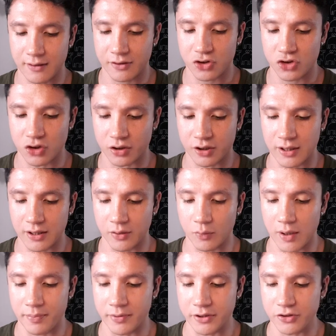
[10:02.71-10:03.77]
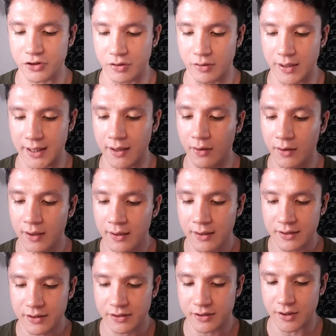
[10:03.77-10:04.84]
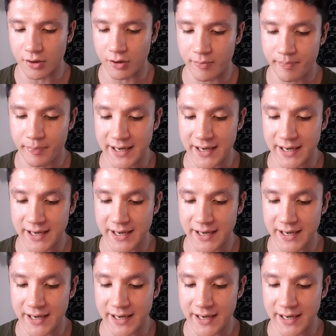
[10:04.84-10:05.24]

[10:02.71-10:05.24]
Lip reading: shotgun weapons do now. So